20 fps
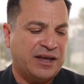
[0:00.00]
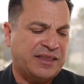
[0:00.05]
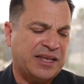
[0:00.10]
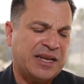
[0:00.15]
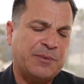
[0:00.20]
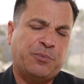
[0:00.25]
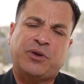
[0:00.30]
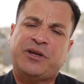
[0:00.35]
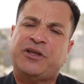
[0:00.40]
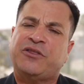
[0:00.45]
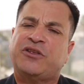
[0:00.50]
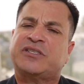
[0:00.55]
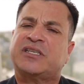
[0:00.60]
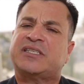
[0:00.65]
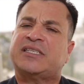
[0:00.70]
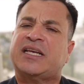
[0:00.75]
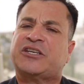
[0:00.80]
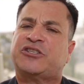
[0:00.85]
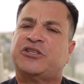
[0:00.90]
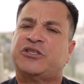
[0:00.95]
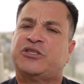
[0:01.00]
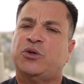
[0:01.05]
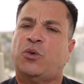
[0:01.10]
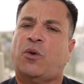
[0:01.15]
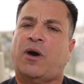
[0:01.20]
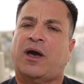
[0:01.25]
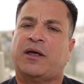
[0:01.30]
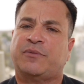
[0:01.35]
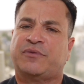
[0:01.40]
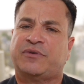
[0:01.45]
Then you put here there's a Section
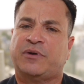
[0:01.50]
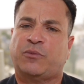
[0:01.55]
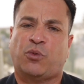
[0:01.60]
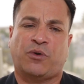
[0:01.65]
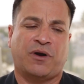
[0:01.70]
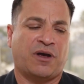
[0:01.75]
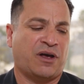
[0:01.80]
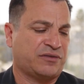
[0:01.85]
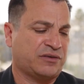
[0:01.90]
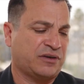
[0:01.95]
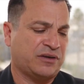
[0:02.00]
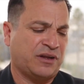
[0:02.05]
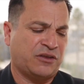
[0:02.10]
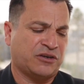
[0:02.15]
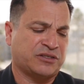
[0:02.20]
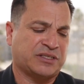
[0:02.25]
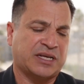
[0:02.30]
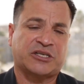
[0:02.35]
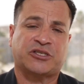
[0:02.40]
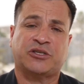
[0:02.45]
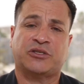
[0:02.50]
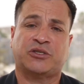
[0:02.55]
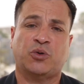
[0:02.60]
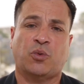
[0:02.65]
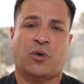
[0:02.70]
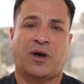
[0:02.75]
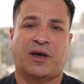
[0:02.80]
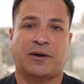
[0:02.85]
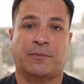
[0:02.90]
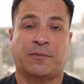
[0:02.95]
2 item somewhere else, another Section
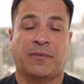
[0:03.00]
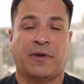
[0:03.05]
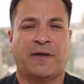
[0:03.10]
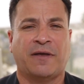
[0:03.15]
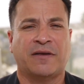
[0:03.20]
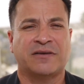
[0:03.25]
2 item.